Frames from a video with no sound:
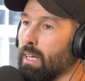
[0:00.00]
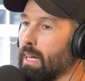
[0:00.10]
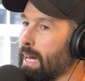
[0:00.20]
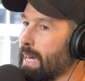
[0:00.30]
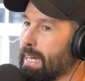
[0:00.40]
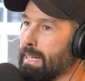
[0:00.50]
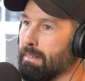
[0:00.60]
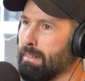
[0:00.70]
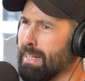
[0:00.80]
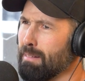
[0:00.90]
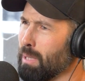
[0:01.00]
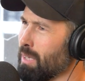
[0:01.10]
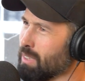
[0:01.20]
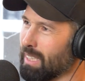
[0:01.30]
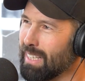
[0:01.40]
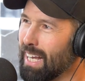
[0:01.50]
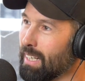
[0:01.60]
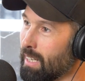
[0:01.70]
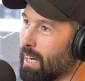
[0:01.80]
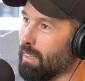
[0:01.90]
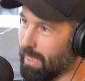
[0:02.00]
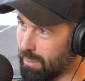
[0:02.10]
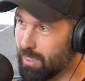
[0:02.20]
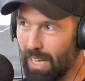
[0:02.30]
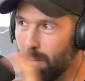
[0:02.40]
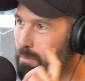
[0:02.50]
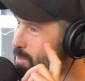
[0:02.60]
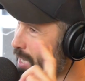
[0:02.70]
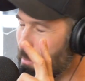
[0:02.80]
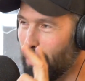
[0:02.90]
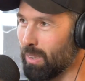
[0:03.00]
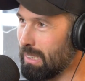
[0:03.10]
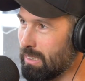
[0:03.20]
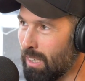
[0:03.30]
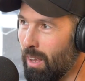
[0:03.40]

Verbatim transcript: and yeah. But I was like, no, no, no. Like same same process.